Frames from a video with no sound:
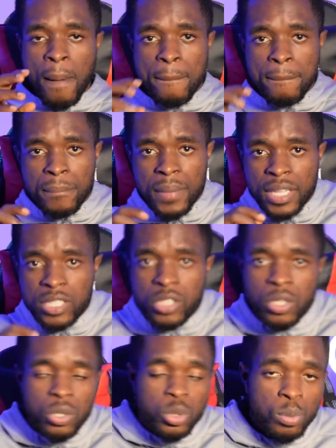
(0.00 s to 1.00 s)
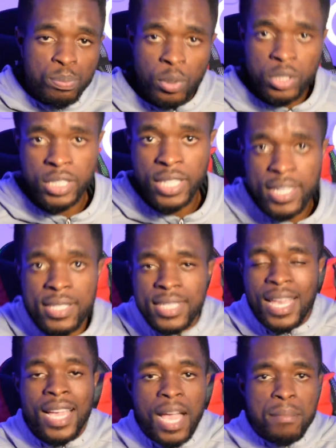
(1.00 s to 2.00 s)
make sure to purchase a
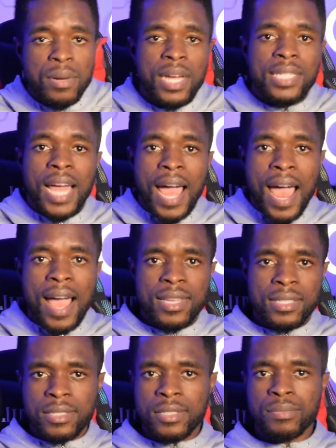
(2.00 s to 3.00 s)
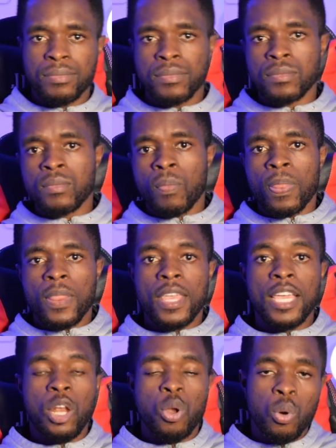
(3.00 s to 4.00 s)
camera that has a
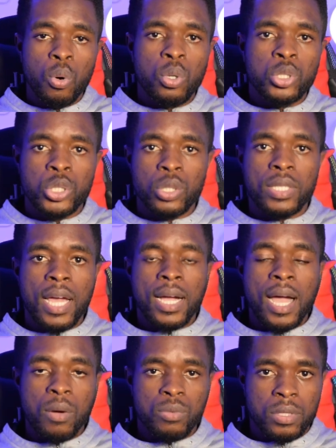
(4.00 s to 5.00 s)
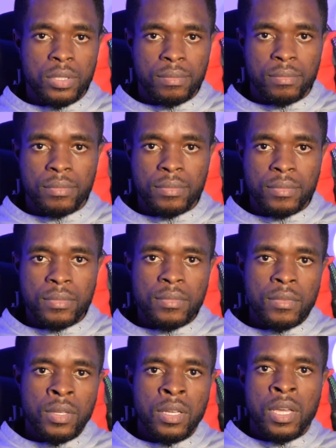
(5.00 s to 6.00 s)
low shutter count,
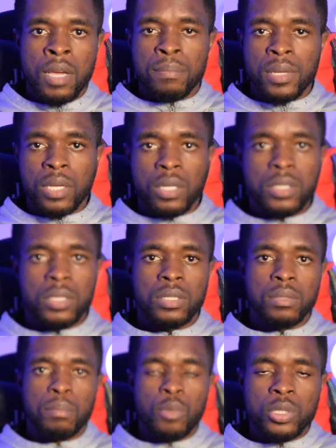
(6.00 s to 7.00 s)
because most